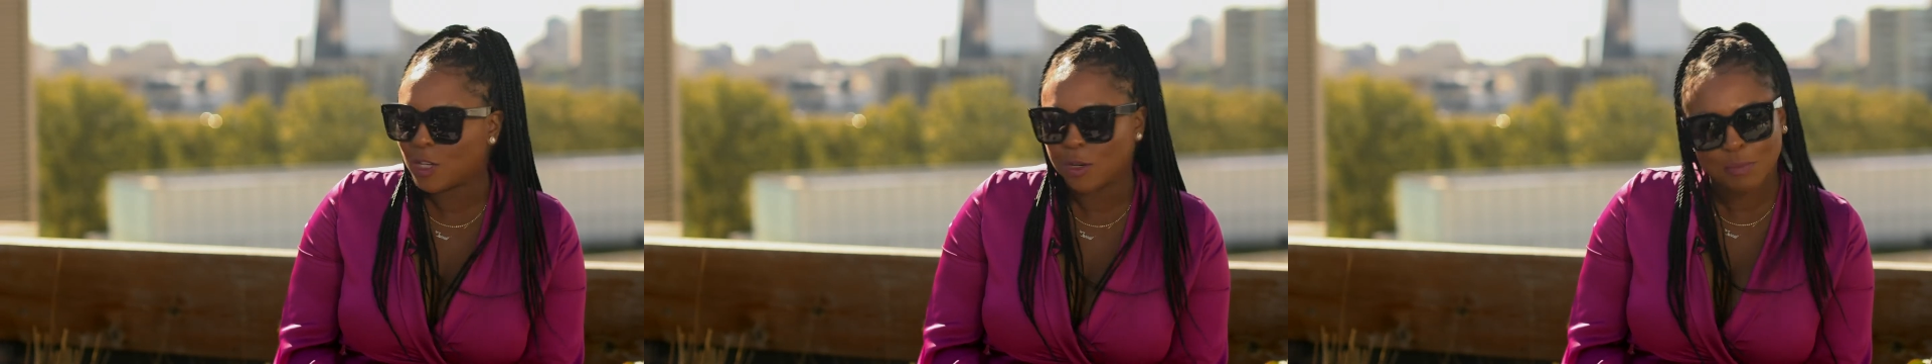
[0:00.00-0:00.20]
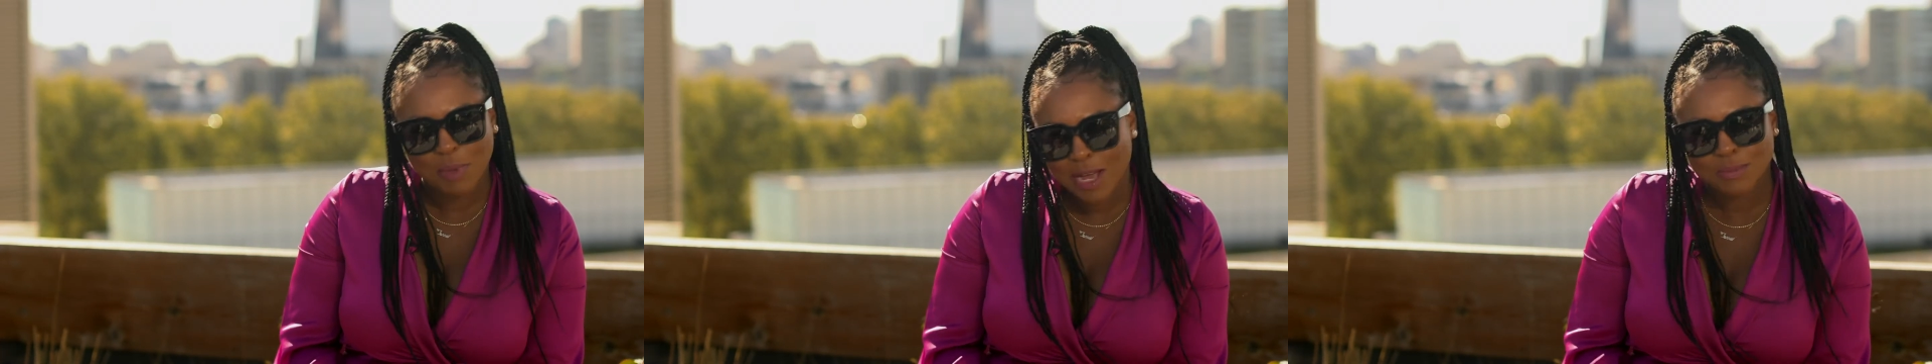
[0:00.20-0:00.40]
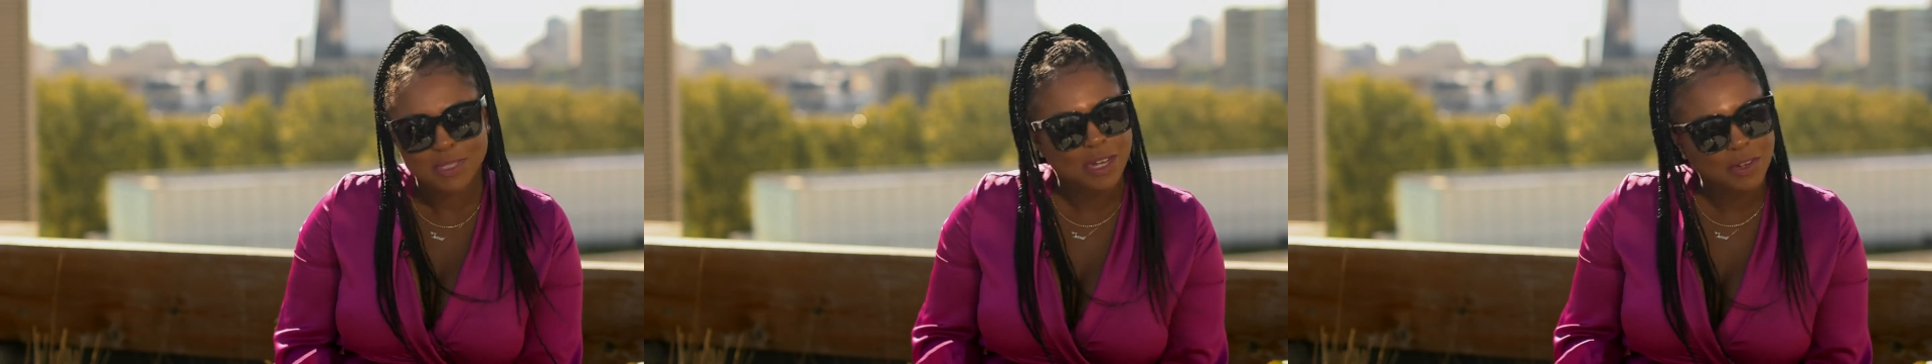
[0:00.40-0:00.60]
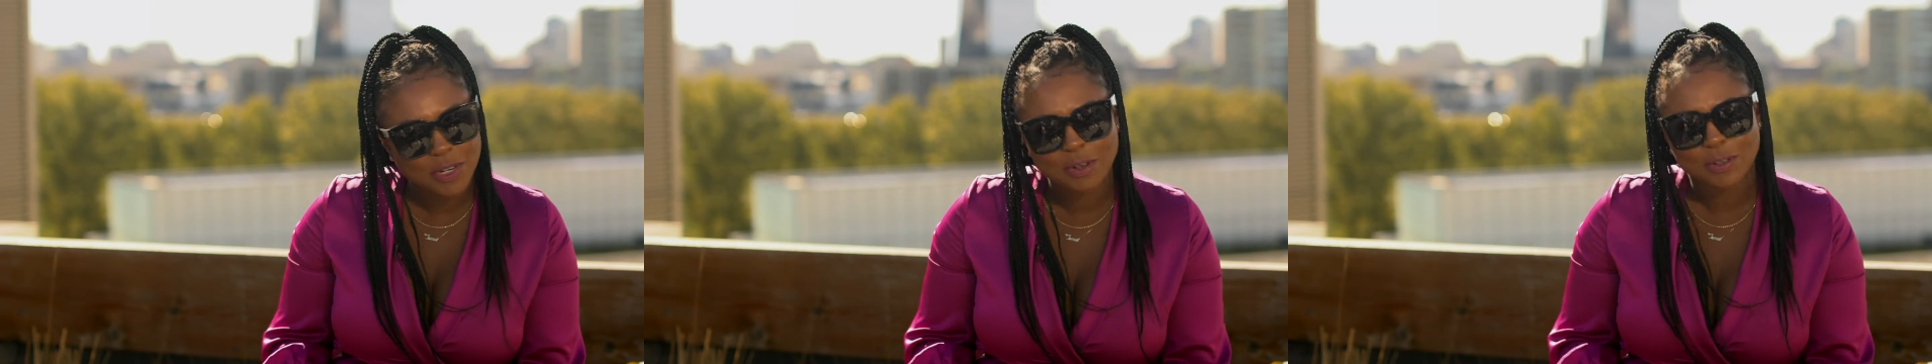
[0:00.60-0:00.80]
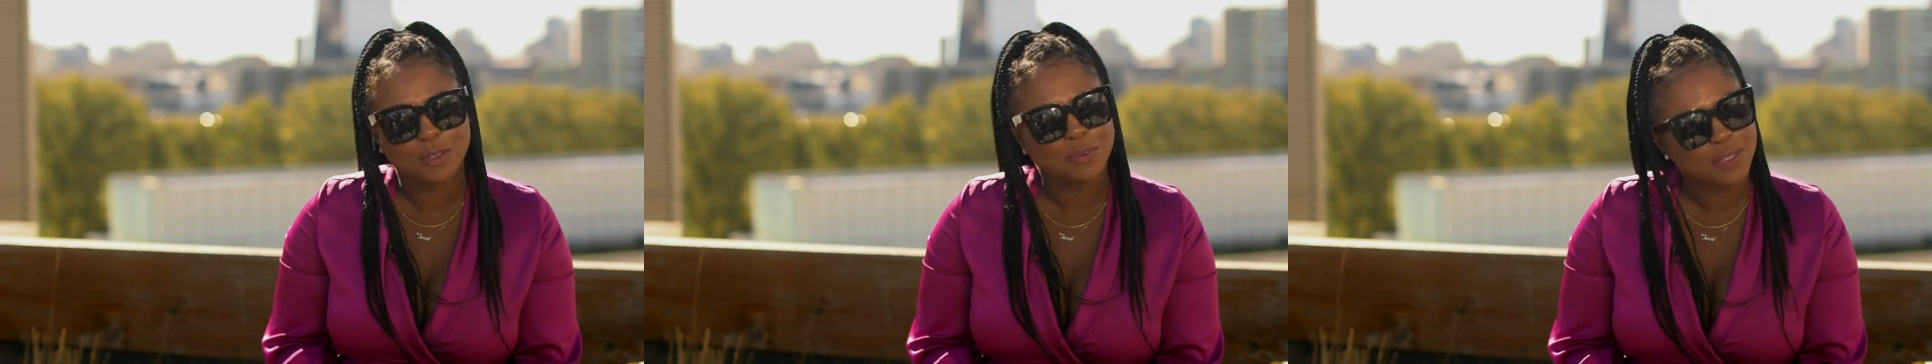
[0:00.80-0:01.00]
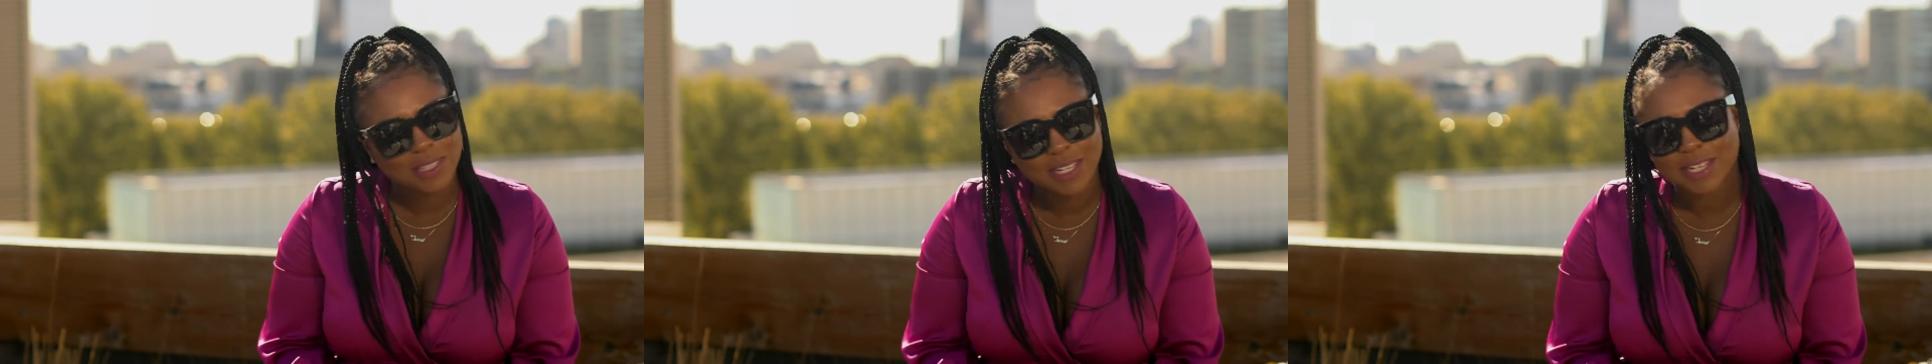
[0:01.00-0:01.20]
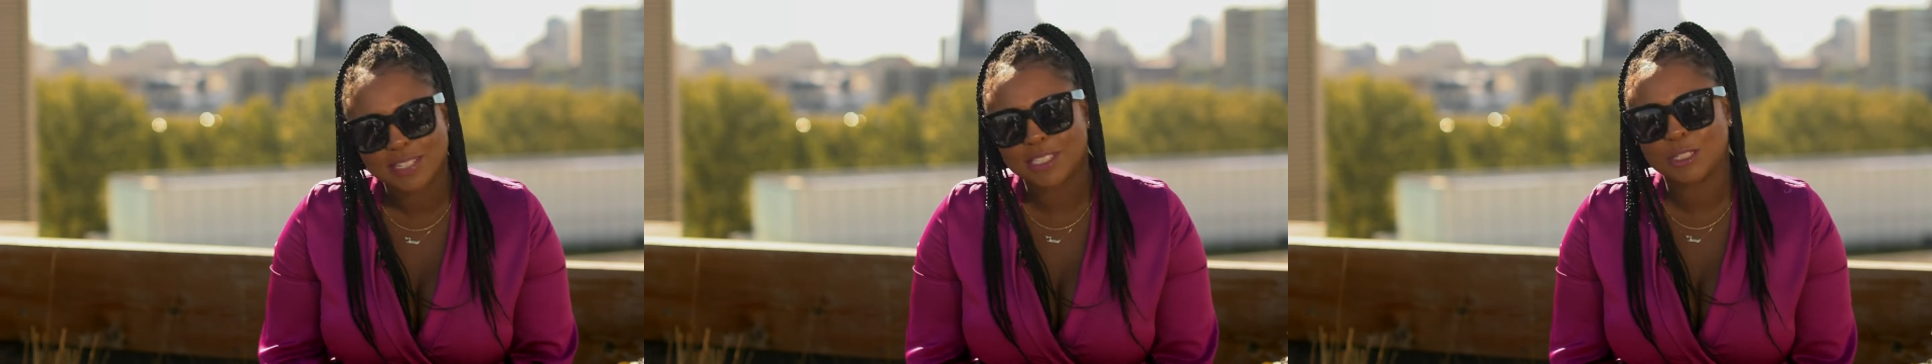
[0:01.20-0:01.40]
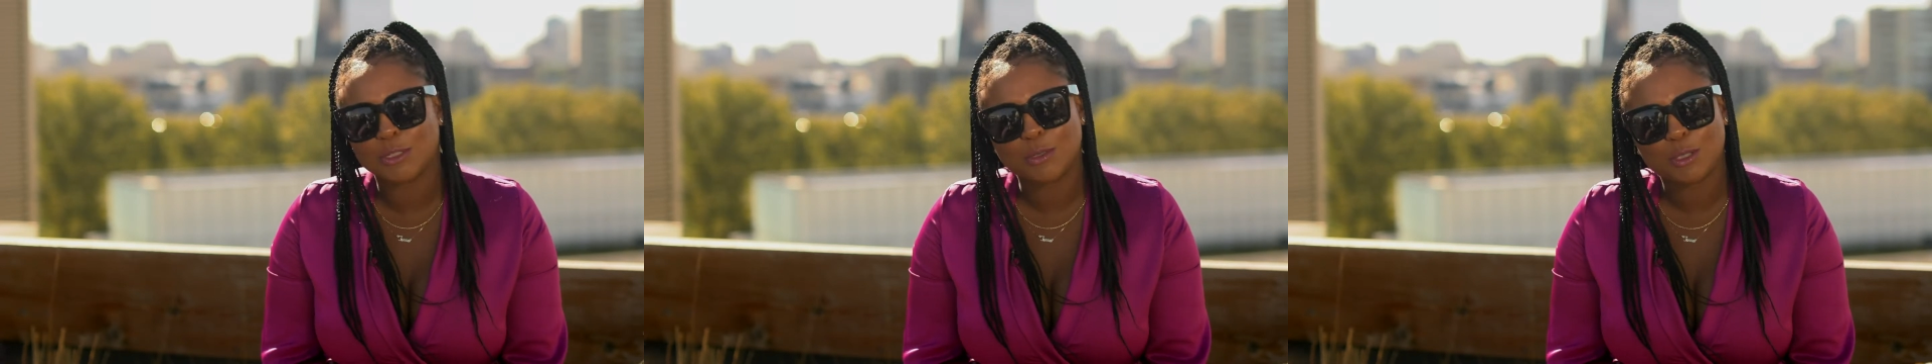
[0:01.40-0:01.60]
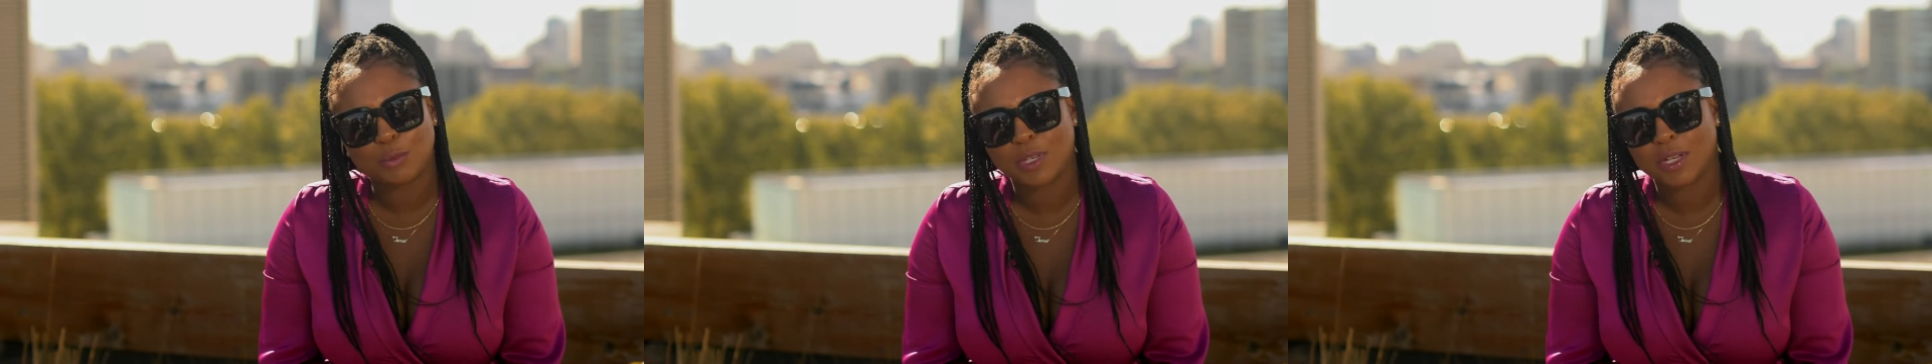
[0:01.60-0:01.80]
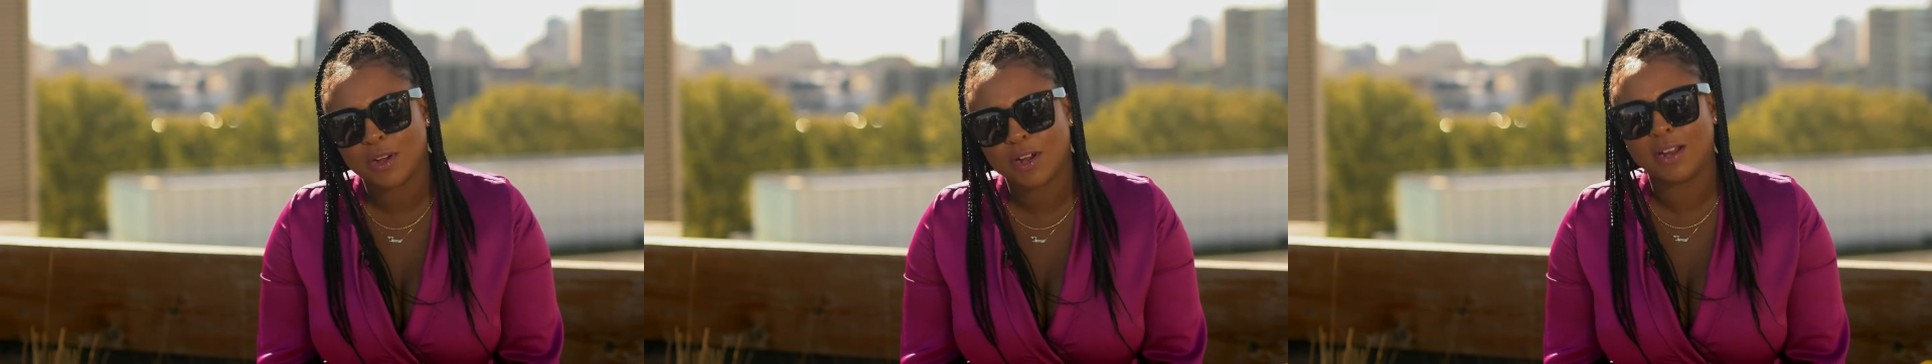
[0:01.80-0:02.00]
your mom's out here doing things too,
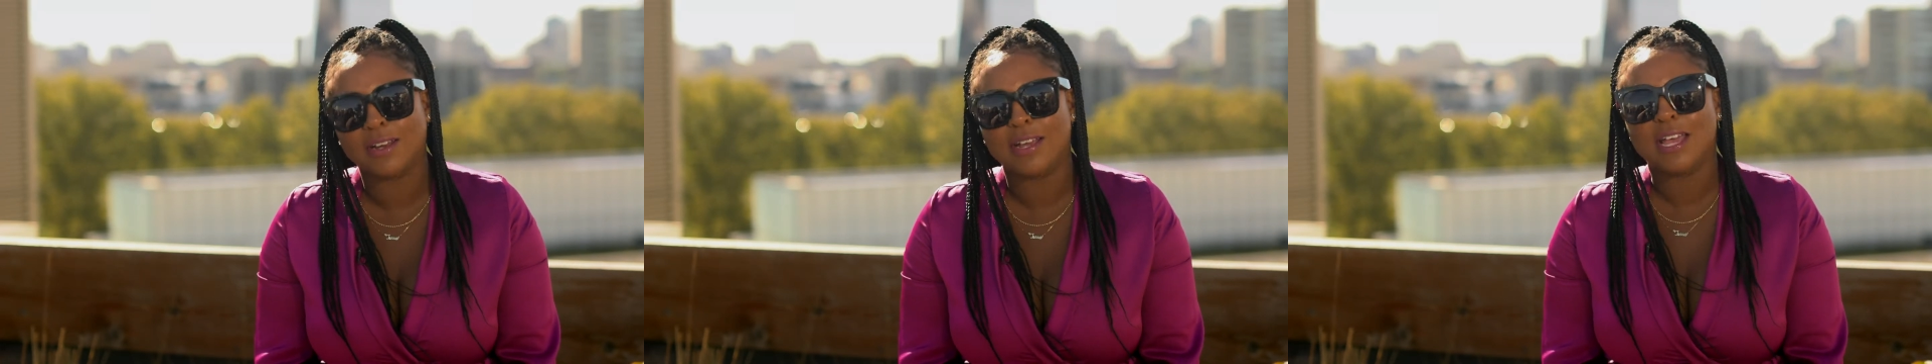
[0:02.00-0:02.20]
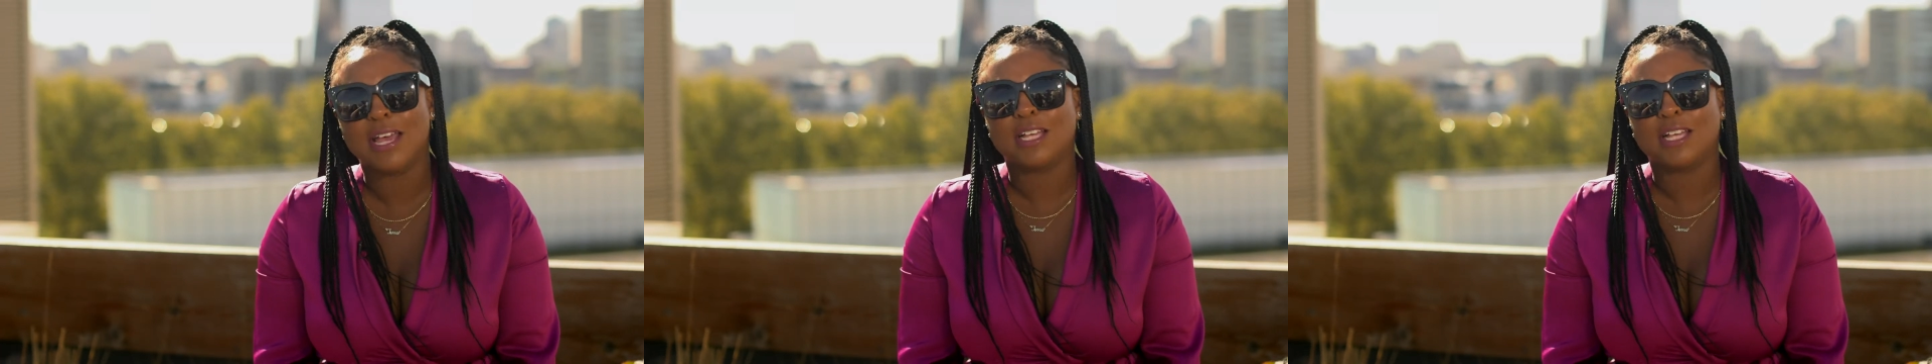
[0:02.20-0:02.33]
sweetheart.